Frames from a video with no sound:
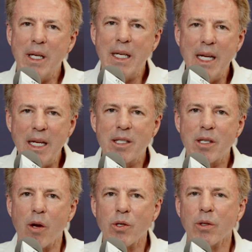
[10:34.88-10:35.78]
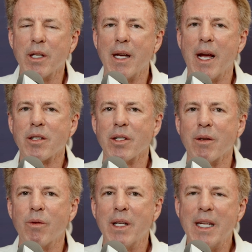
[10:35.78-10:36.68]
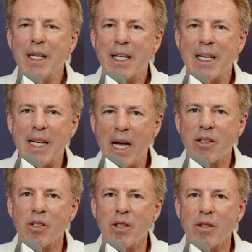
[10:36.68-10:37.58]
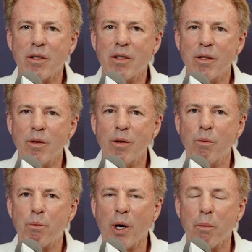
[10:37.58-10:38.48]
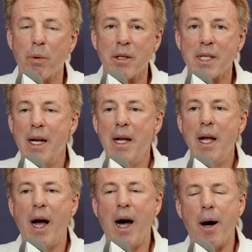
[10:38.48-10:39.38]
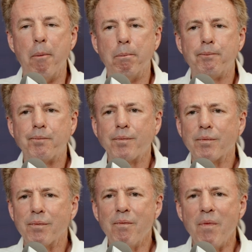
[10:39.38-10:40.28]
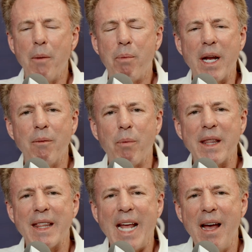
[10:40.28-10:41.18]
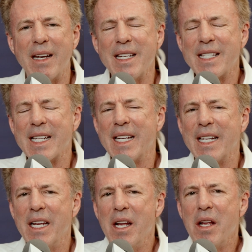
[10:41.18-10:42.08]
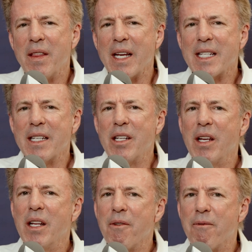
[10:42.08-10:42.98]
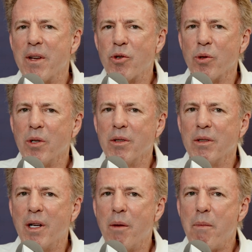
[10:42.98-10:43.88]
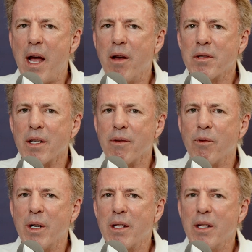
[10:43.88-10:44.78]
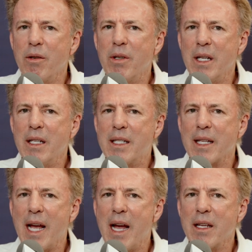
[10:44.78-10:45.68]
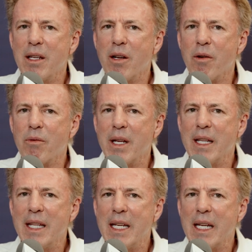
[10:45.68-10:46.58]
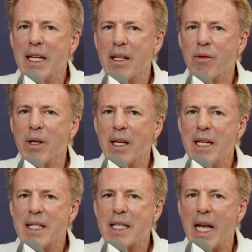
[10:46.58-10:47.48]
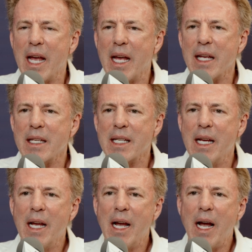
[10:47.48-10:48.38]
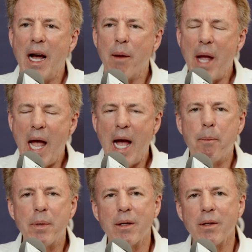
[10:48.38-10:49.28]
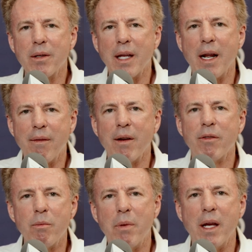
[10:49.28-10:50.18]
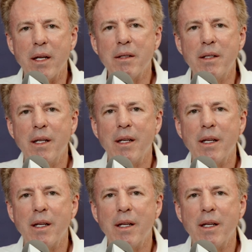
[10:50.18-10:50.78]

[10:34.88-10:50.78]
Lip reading: need social connection. We need connection to purpose. But that's a individual amount of what you need to that. In the end, when he says, I'm happier than I've ever been,